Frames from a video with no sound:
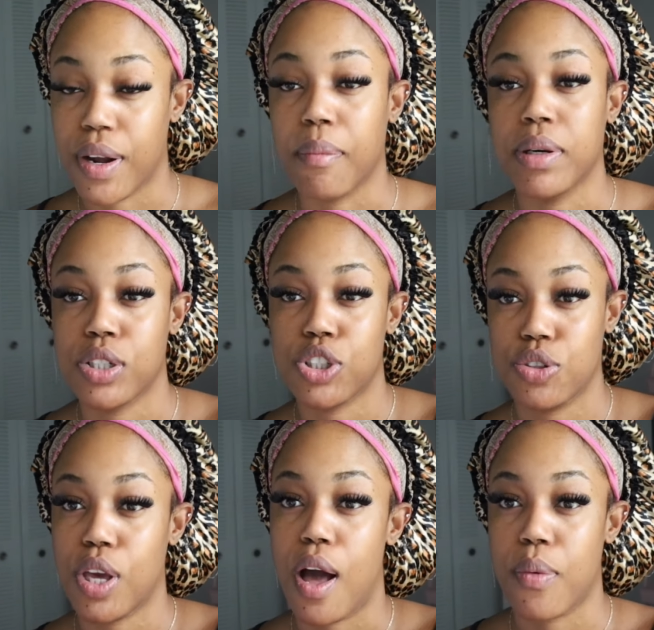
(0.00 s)
I'm gonna
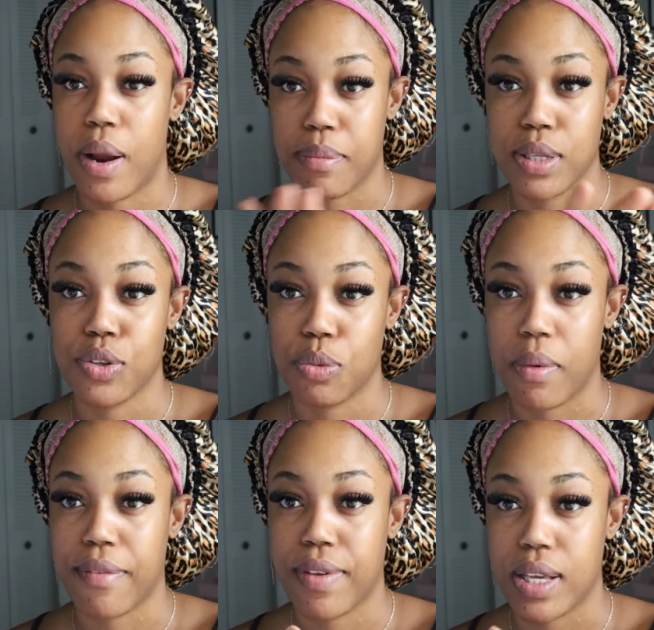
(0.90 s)
show y'all when I'm done with
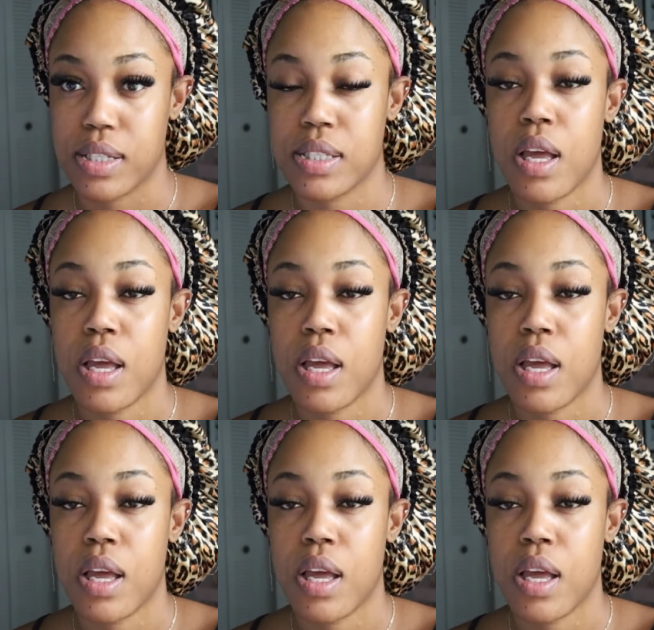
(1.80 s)
my face.